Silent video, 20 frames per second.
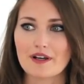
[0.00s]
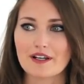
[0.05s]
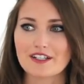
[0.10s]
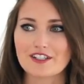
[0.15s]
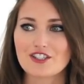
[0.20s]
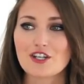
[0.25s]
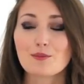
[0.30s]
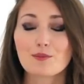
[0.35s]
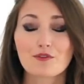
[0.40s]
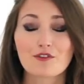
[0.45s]

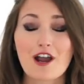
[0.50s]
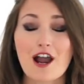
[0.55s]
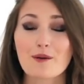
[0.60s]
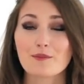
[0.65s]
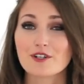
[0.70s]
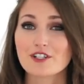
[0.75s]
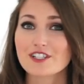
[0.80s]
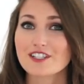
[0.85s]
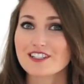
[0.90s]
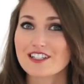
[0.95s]
Chamber of
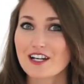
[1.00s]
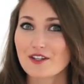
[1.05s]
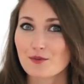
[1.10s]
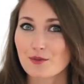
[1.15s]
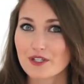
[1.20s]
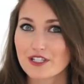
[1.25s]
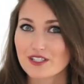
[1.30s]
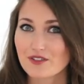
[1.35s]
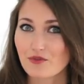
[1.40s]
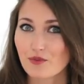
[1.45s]
Commerce is not the
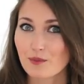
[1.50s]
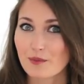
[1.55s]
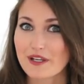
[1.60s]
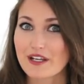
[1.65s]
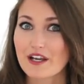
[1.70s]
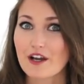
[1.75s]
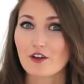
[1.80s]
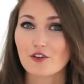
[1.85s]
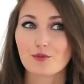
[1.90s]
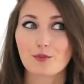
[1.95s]
place for
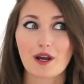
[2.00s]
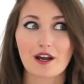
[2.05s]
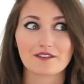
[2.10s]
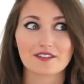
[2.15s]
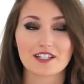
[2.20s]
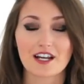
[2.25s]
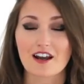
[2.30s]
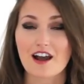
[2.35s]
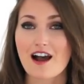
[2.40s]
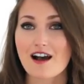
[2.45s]
me.
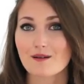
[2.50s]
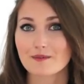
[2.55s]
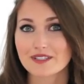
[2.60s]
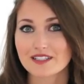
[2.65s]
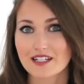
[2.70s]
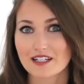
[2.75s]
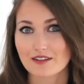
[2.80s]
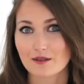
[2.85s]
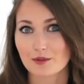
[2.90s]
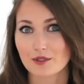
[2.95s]
Healthprofs.com is
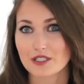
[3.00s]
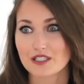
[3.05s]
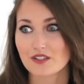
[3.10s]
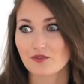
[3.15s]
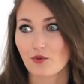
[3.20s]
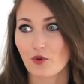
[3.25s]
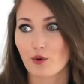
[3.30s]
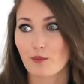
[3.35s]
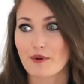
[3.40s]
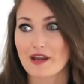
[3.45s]
not the place
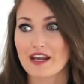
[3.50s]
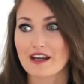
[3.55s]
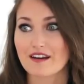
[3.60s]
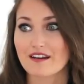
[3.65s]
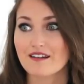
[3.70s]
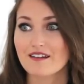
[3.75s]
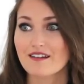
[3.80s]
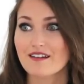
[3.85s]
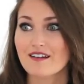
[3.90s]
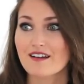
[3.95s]
for
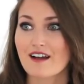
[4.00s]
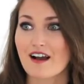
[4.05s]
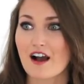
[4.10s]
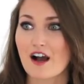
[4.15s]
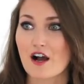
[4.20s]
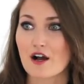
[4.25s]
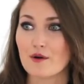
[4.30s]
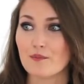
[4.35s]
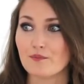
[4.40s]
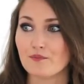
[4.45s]
me.
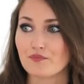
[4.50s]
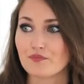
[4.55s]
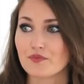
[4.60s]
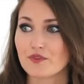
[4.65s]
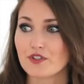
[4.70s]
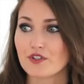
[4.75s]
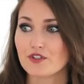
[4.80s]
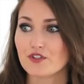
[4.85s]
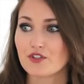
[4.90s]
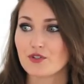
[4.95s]

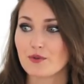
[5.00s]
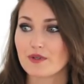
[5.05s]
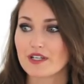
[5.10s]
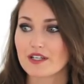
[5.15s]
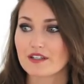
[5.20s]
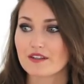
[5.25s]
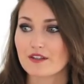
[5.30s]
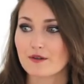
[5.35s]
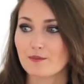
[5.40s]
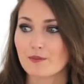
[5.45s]

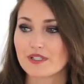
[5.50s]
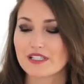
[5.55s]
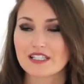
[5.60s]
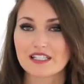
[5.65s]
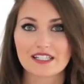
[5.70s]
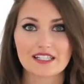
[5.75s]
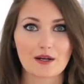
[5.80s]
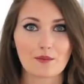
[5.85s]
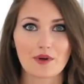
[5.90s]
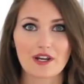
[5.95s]
Doing the
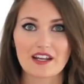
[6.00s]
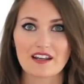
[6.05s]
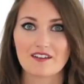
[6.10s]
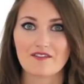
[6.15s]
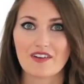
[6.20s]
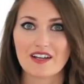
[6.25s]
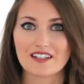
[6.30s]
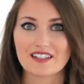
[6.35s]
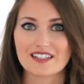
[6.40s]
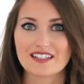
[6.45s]
business networking
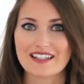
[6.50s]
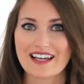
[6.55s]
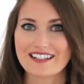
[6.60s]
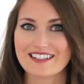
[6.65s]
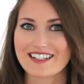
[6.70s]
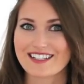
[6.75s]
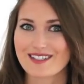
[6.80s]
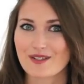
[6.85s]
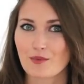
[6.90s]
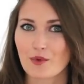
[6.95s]
events, that
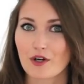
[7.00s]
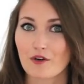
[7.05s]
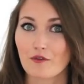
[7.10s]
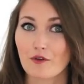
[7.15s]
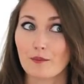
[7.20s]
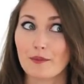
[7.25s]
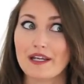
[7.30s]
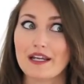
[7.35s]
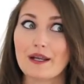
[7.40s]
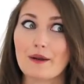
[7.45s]
doesn't work
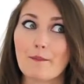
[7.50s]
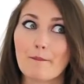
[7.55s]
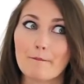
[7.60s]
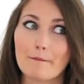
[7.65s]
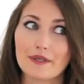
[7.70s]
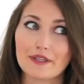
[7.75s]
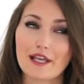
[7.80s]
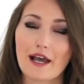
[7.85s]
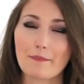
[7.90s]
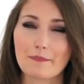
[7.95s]
for me.
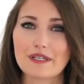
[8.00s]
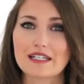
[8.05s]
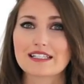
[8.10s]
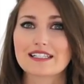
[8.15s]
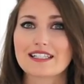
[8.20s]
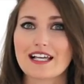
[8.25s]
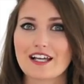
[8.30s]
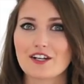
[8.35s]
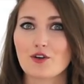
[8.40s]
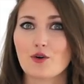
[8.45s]
But that being
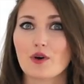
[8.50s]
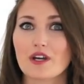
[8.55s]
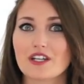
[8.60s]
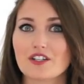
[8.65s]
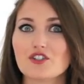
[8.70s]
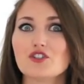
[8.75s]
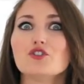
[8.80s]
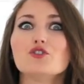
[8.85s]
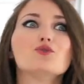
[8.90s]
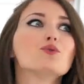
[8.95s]
said, going
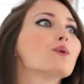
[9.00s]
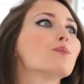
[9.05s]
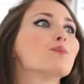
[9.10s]
to